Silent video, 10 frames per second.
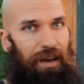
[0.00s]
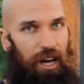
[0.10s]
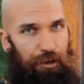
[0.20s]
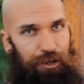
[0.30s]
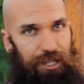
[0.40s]
by
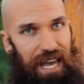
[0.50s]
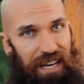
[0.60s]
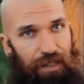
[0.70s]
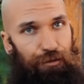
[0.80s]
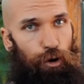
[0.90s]

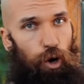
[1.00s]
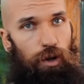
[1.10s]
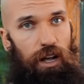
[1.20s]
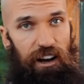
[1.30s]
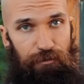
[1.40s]
understanding the role
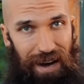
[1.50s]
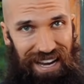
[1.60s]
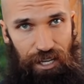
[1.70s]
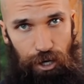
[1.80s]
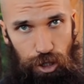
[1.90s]
of
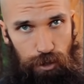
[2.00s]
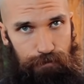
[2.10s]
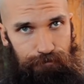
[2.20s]
pioneers.